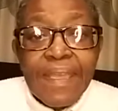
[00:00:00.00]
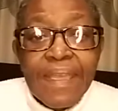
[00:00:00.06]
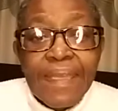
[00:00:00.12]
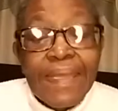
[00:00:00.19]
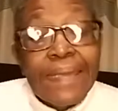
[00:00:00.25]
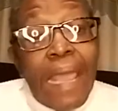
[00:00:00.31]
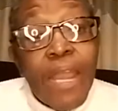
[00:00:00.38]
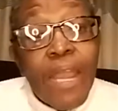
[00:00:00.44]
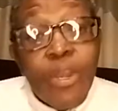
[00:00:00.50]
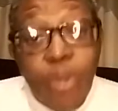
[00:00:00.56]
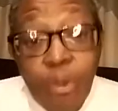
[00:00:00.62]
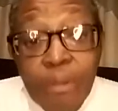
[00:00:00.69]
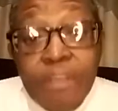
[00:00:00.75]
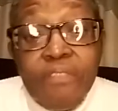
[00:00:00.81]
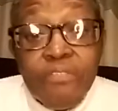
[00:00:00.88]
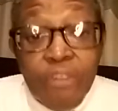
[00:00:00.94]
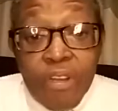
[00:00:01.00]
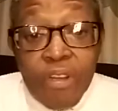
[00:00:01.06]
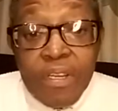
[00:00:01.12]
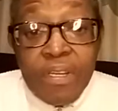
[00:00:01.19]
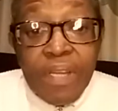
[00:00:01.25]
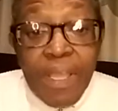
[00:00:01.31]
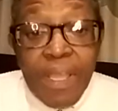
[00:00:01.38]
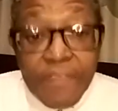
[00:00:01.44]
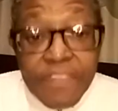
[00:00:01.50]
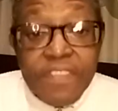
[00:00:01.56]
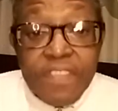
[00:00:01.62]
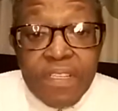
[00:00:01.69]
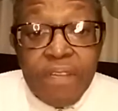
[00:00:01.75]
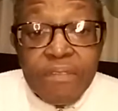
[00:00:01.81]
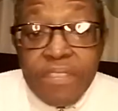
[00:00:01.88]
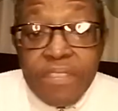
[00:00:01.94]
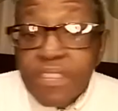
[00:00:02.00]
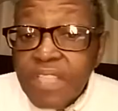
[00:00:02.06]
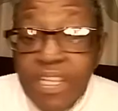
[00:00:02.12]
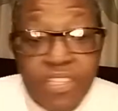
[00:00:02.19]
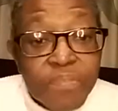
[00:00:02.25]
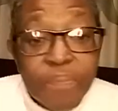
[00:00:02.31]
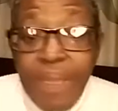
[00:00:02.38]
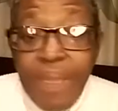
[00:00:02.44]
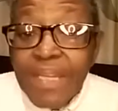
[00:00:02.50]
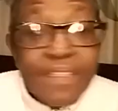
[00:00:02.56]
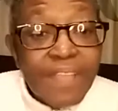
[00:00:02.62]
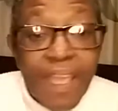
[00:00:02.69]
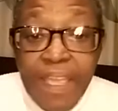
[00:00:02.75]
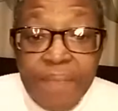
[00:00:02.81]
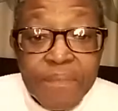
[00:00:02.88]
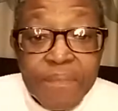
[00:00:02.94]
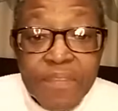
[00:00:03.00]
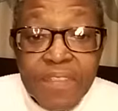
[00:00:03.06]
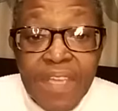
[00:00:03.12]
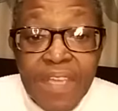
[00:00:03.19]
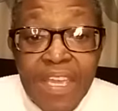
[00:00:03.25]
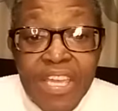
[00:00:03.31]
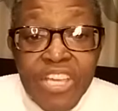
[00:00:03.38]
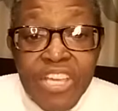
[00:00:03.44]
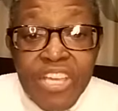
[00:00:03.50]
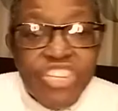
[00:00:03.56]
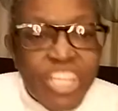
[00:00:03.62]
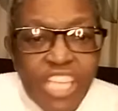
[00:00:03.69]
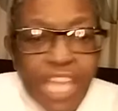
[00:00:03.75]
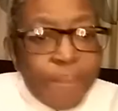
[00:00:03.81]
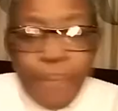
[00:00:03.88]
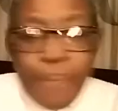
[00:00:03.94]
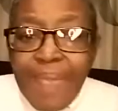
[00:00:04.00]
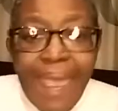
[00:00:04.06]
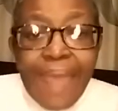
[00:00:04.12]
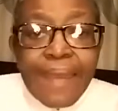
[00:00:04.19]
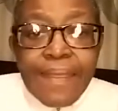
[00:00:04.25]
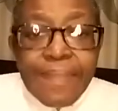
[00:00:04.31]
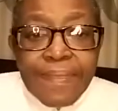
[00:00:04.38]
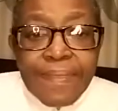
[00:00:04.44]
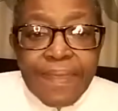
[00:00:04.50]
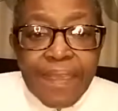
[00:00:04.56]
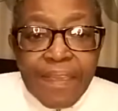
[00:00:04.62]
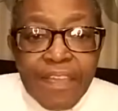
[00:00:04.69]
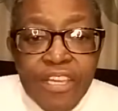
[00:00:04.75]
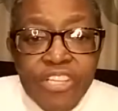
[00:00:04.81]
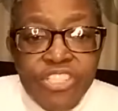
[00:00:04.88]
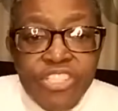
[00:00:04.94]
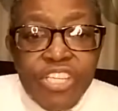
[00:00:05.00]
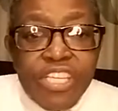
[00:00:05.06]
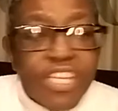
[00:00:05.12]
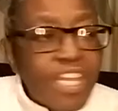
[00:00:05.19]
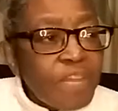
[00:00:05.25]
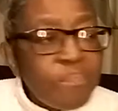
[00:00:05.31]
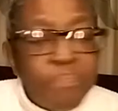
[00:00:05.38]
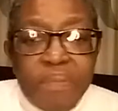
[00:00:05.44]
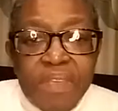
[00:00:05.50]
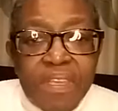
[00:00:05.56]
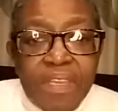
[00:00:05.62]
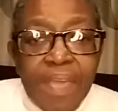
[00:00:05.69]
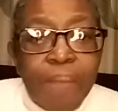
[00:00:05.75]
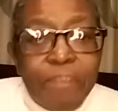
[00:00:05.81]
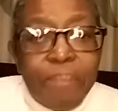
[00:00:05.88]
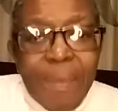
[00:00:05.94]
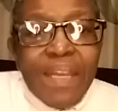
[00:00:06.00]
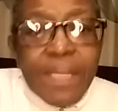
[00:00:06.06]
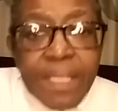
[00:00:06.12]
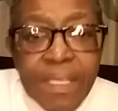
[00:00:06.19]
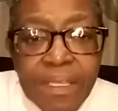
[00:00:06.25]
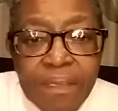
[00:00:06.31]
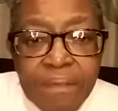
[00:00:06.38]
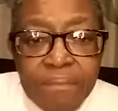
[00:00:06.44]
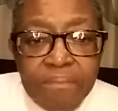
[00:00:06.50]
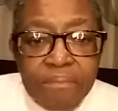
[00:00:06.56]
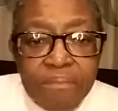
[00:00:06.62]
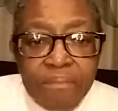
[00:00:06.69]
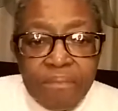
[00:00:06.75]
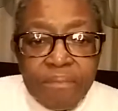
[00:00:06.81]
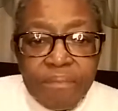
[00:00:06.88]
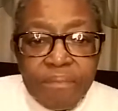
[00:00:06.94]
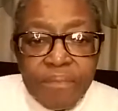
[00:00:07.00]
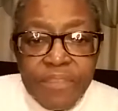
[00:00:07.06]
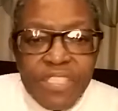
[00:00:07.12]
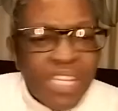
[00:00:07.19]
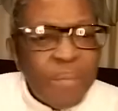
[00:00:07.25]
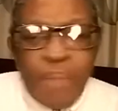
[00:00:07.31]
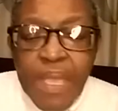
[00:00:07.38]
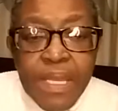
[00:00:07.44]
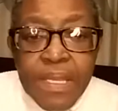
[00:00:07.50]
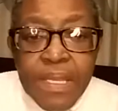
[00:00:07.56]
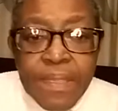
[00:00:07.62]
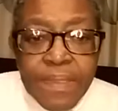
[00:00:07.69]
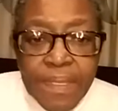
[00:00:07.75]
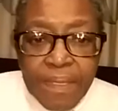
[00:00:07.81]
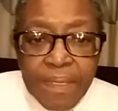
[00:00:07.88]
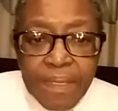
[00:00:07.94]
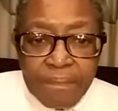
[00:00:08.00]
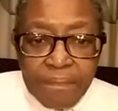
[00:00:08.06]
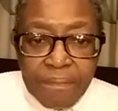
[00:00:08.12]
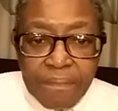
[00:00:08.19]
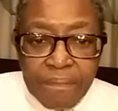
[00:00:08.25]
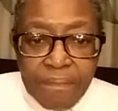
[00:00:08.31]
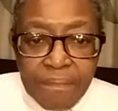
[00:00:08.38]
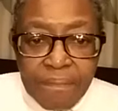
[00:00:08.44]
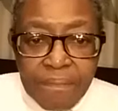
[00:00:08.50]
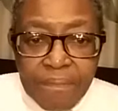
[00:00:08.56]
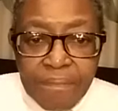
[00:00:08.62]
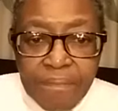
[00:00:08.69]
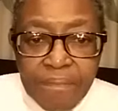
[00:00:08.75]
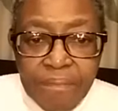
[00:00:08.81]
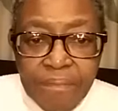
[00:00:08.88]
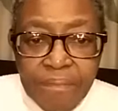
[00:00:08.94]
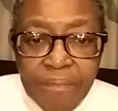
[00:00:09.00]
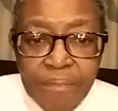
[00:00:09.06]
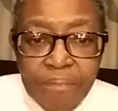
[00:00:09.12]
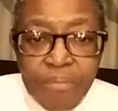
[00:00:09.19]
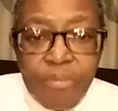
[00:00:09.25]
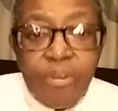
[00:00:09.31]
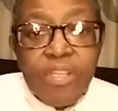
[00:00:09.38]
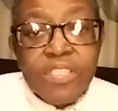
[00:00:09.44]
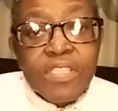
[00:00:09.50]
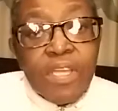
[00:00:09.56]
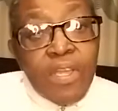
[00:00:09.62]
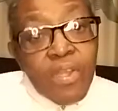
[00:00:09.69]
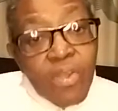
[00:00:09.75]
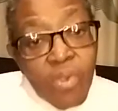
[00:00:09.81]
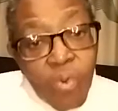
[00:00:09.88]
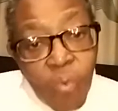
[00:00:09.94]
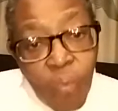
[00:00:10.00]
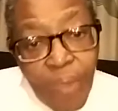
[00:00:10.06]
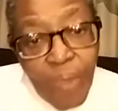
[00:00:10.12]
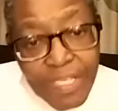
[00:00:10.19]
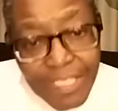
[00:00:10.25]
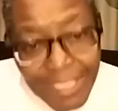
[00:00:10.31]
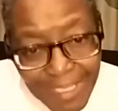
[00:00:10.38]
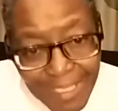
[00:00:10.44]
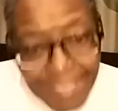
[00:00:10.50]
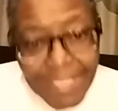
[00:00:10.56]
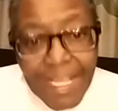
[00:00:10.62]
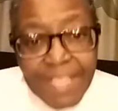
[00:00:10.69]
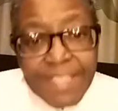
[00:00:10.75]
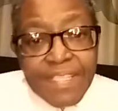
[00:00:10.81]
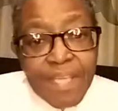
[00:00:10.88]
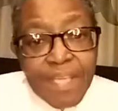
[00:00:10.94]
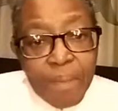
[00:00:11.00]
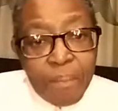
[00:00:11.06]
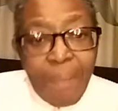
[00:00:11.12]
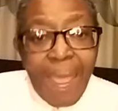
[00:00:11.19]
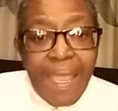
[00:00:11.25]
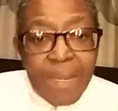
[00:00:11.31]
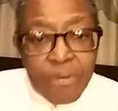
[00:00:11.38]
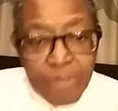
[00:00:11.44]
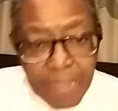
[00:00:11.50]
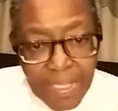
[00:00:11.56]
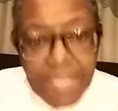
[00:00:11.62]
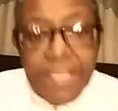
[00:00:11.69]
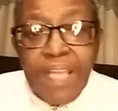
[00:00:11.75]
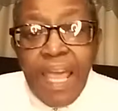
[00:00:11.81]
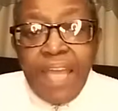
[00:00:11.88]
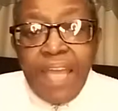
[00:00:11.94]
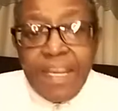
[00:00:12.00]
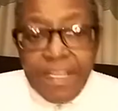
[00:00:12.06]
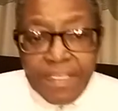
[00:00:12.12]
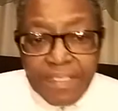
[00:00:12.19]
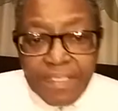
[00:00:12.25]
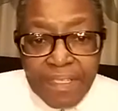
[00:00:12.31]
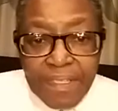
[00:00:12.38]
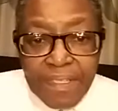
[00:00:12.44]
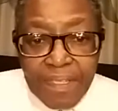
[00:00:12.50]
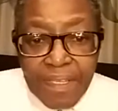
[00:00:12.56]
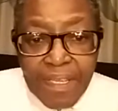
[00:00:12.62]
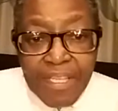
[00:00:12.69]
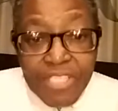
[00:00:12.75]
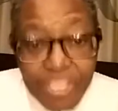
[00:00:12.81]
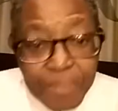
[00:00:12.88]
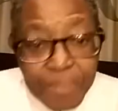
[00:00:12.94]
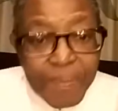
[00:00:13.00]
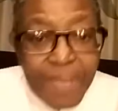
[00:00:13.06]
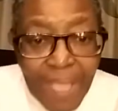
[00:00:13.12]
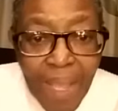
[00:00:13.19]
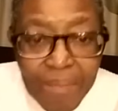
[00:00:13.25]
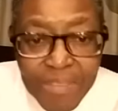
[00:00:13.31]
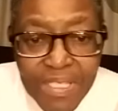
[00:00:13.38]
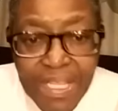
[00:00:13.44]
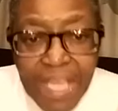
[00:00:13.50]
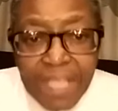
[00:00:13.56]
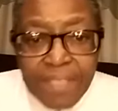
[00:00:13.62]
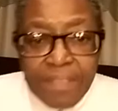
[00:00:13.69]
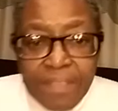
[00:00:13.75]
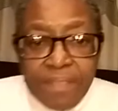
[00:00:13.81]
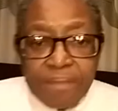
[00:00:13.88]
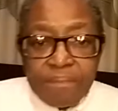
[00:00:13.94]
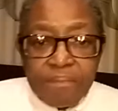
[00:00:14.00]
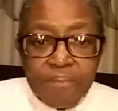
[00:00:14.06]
And I know Yvonne, I've seen her on stage many times. She can be anything. She can be a Berchi. She can be anything. Because when she sets her mind on that character, she becomes that.